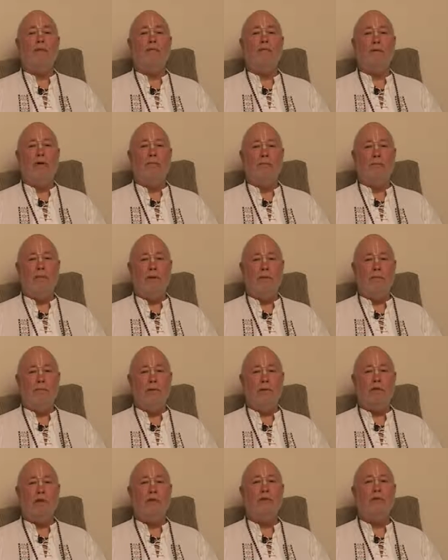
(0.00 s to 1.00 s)
from a
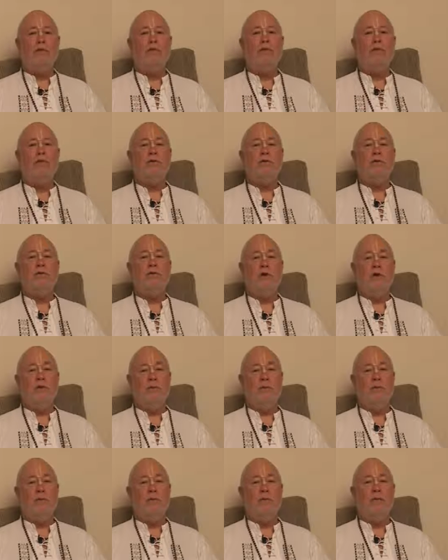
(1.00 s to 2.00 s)
misunderstood
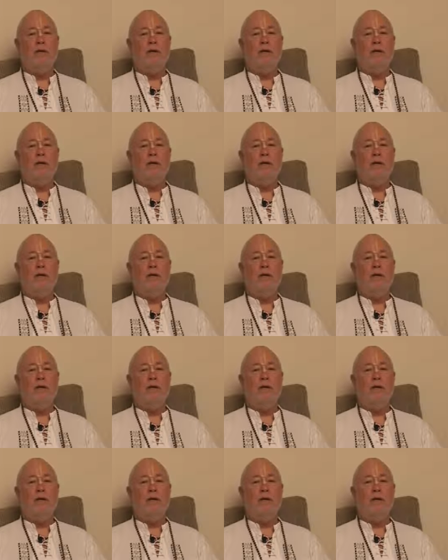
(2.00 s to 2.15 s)
term